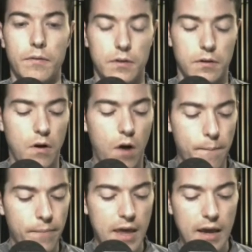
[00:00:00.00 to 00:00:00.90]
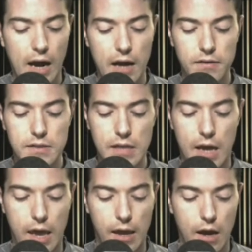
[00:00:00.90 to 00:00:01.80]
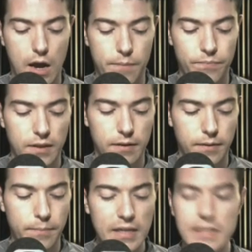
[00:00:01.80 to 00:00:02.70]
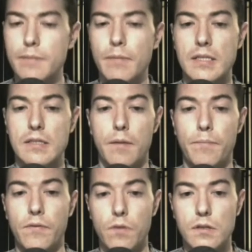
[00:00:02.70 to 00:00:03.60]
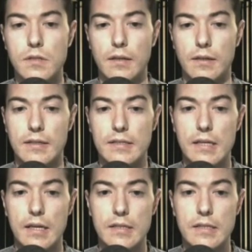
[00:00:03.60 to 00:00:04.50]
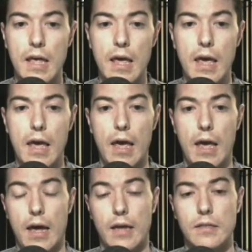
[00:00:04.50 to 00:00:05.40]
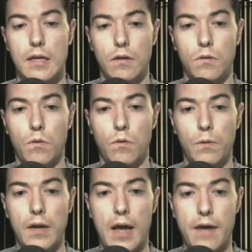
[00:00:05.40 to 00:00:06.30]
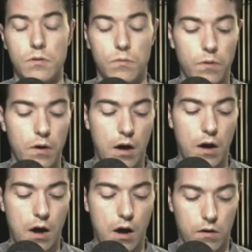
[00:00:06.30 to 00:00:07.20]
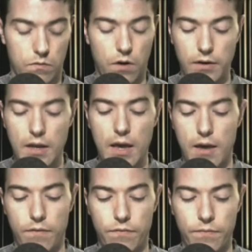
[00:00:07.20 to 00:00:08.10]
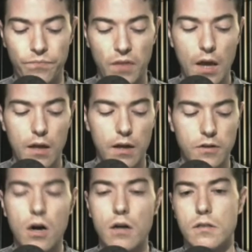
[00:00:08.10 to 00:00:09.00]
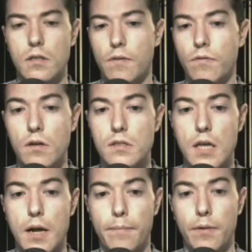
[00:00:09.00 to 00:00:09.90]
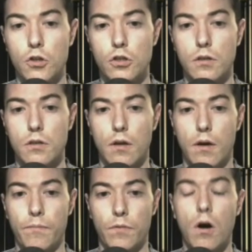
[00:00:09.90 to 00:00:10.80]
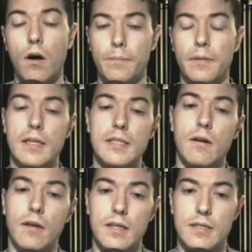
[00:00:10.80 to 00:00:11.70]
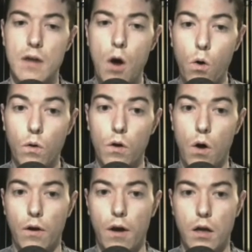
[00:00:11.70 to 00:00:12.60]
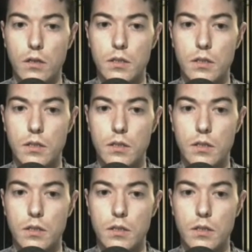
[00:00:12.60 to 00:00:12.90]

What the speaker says: I'm kind of saying the medicine must not be worse than the disease, and you really have to wonder if a doctor, for example, should call the police on his own or not.